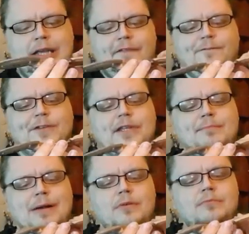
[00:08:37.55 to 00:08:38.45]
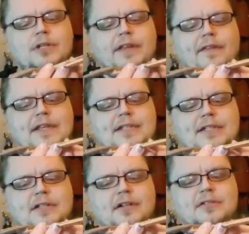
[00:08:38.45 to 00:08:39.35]
for the amount of money that these
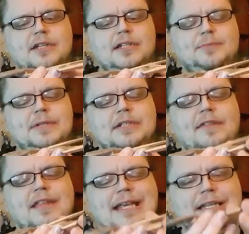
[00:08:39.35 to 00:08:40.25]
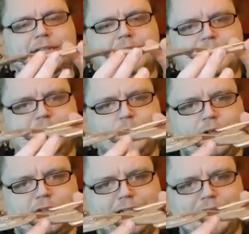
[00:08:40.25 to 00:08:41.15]
things are costing, especially these
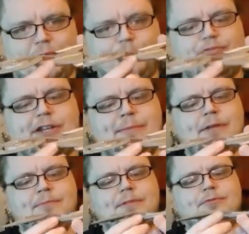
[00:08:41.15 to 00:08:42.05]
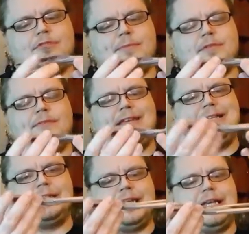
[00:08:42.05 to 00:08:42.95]
ones, these are a premium subscription.
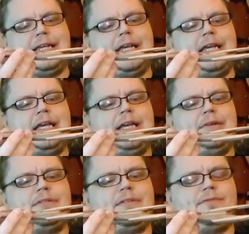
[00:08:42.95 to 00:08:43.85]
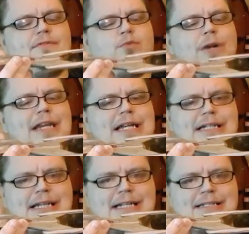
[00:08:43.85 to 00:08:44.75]
These are like, was it
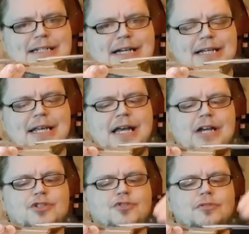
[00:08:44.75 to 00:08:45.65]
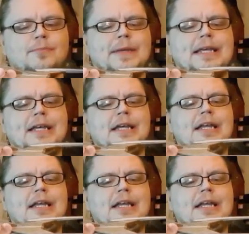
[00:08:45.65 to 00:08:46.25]
$29.99? I shouldn't be